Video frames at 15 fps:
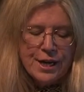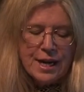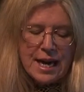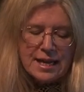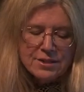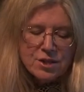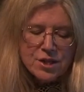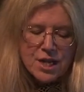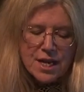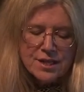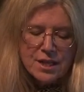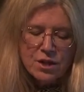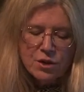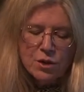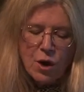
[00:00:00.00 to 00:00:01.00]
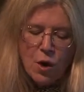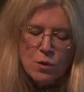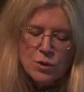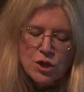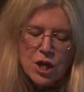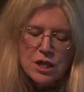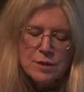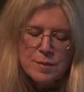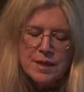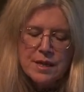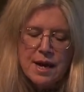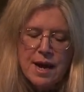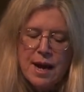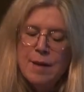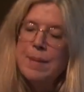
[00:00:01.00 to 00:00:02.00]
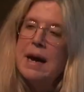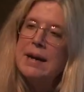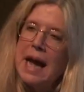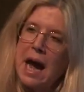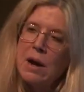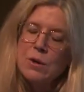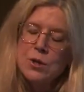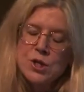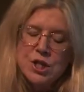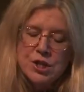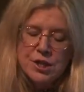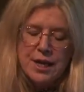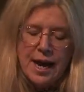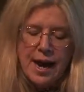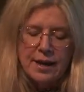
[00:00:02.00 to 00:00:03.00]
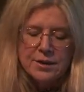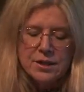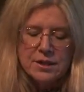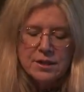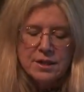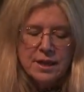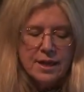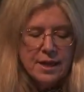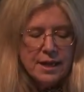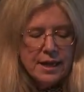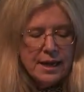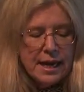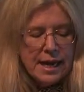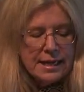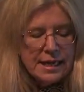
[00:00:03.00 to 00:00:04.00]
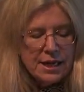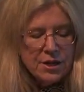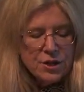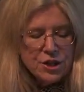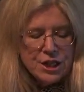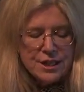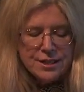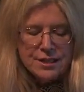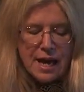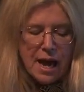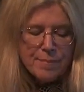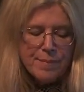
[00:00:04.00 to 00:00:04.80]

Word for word: exercising her own judgment about how she should act. And here she does not